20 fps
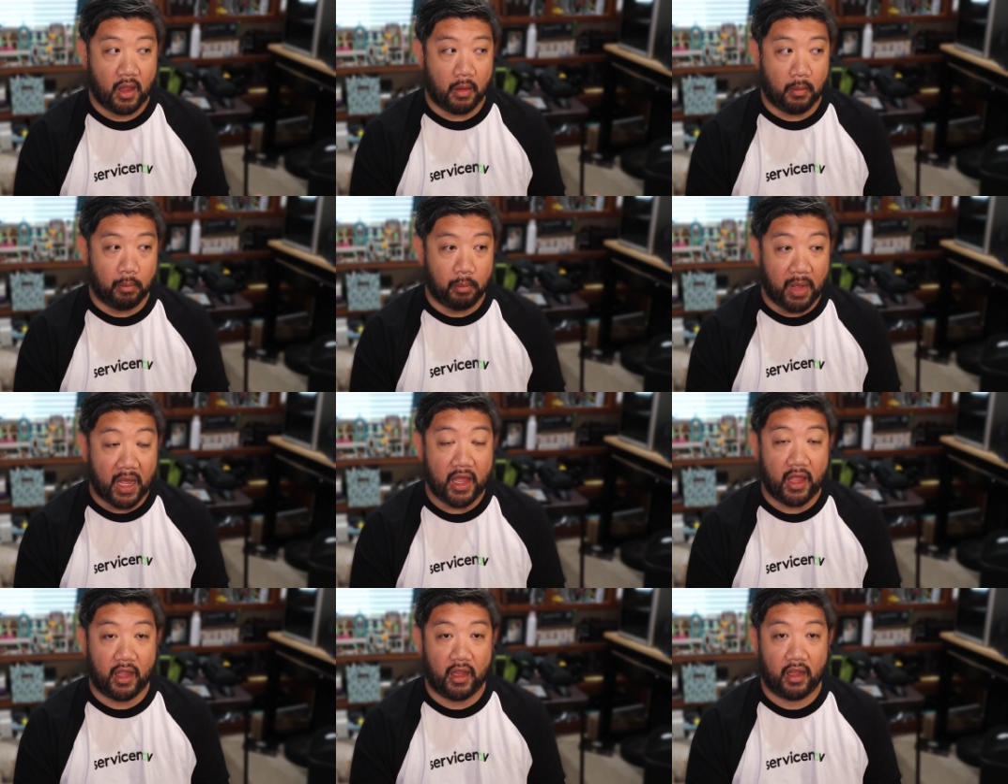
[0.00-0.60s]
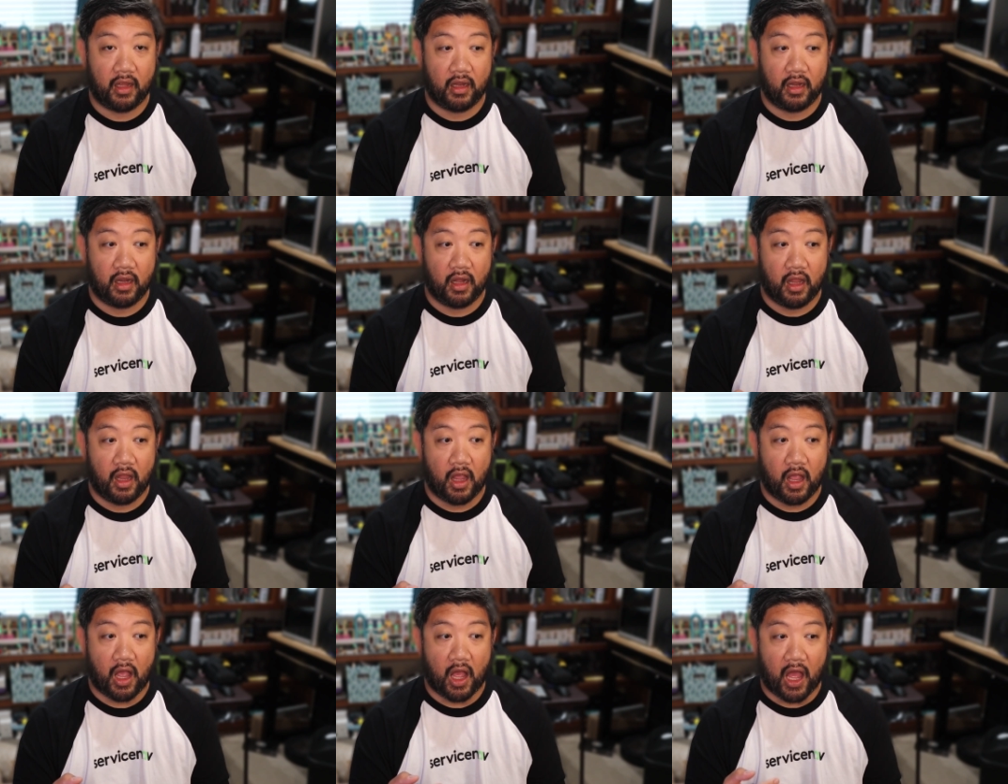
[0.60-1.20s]
But
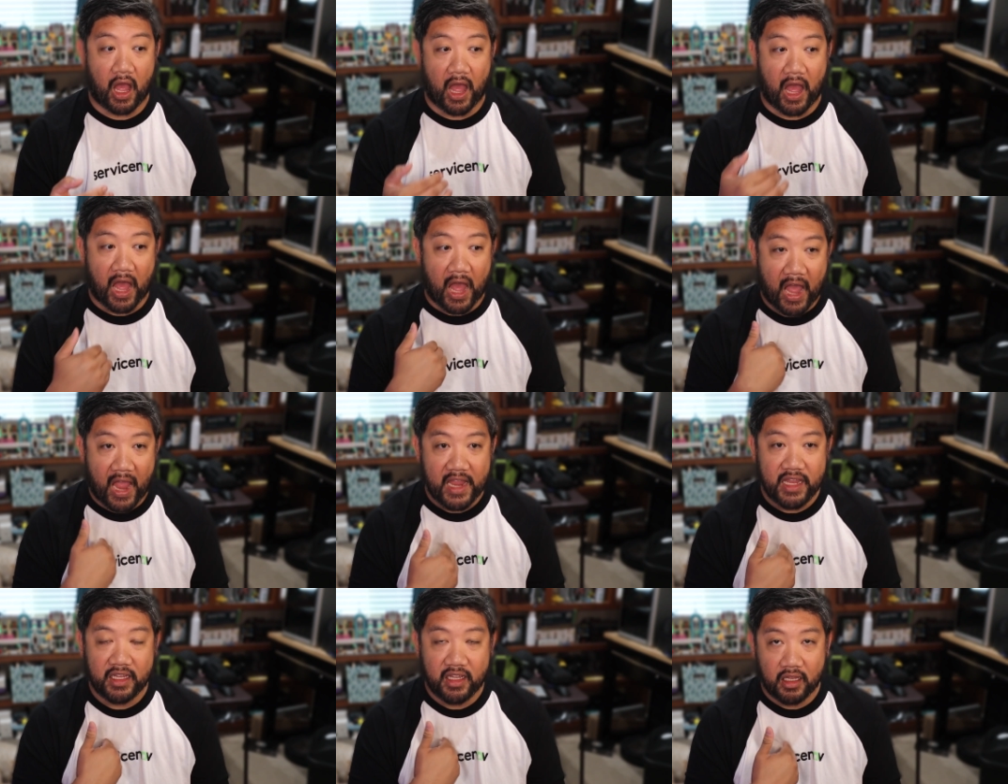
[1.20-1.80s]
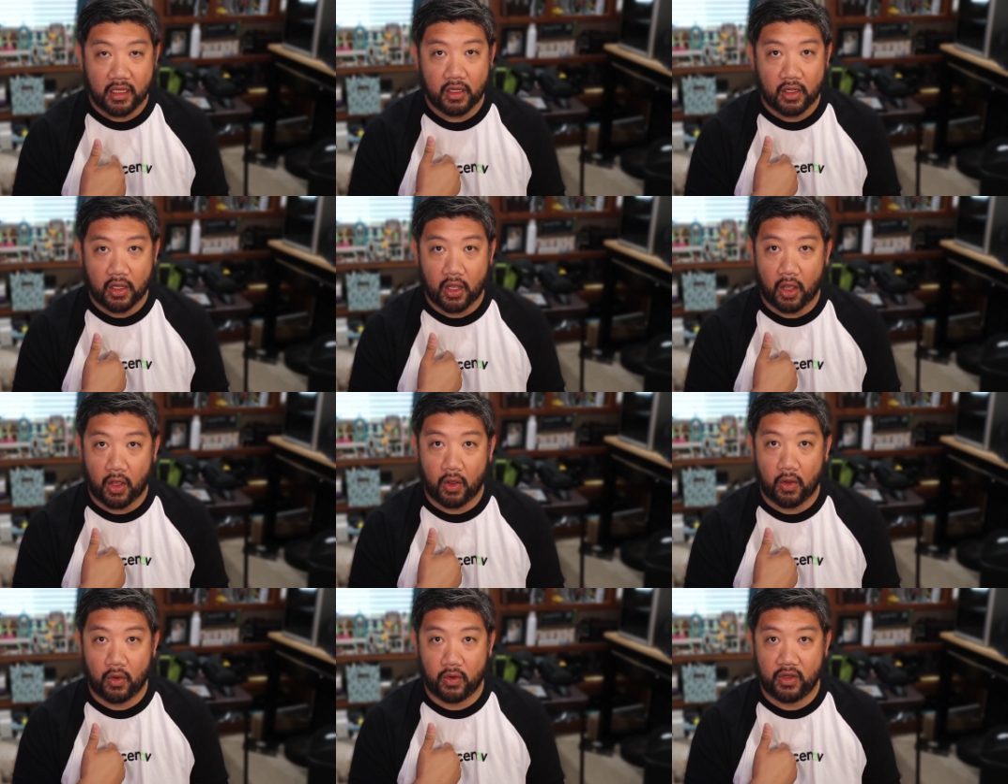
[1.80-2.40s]
I can
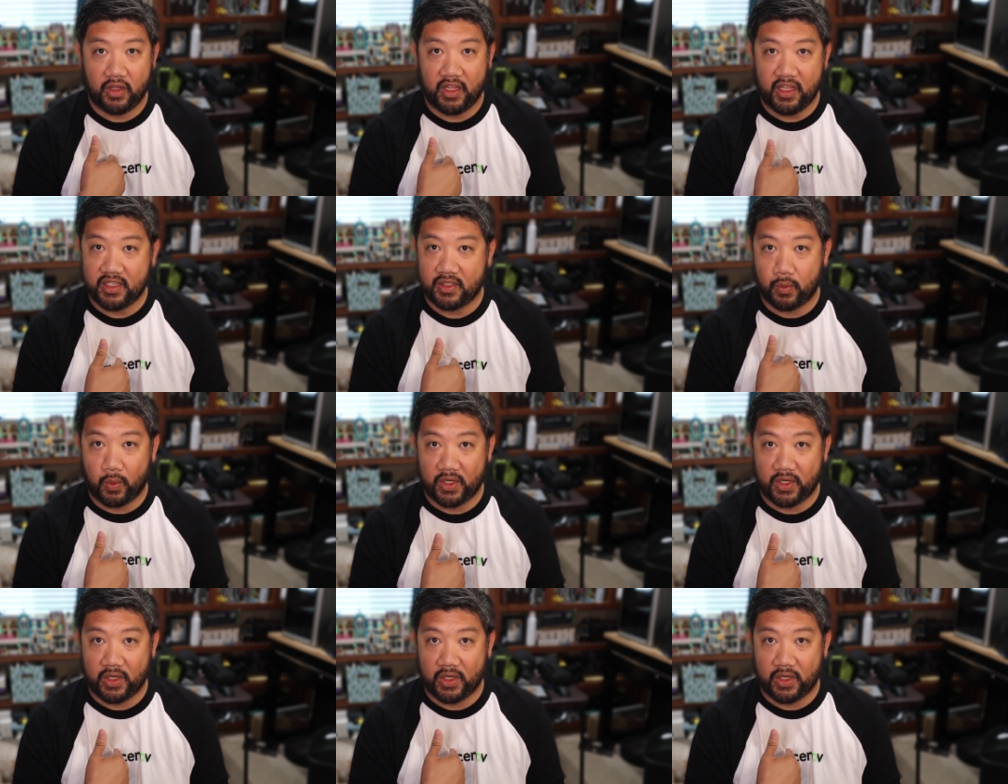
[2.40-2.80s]
code these